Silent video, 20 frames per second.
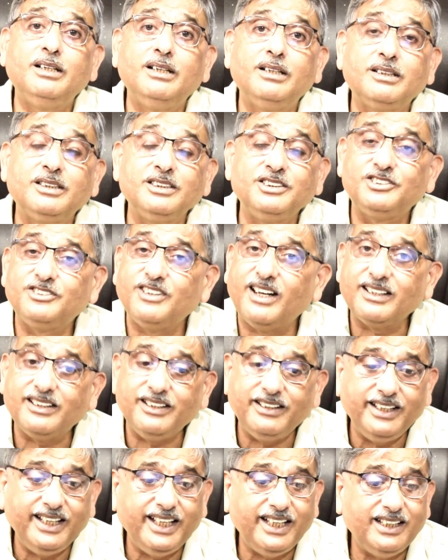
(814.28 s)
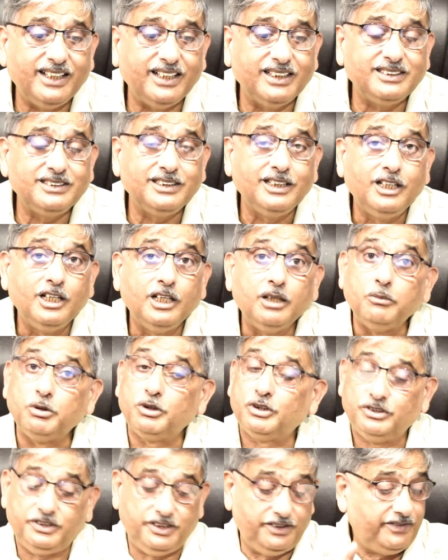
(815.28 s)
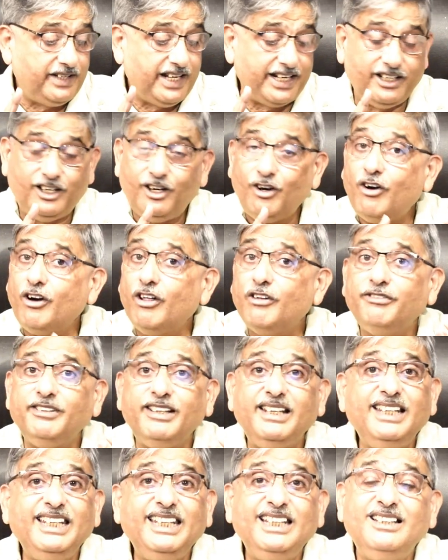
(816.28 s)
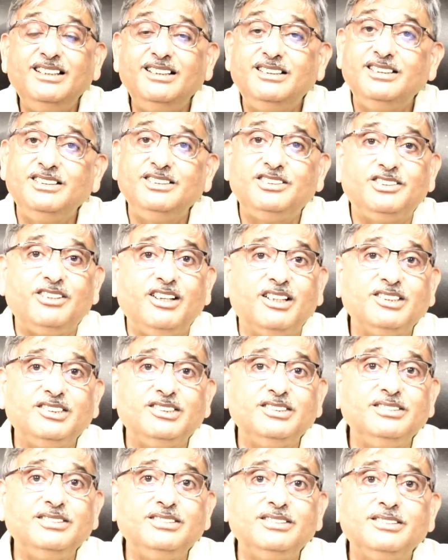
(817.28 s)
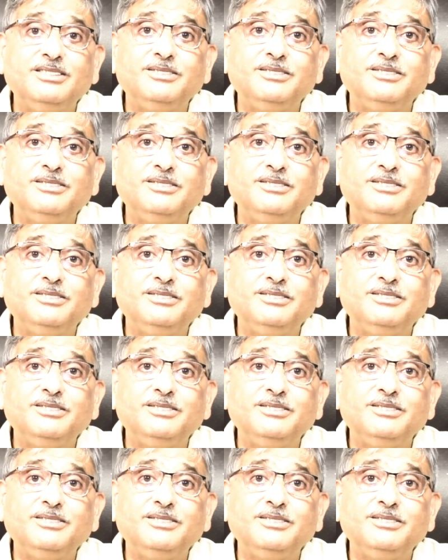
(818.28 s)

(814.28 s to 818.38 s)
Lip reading: constructed areas because they've done a lot of illegal constructions.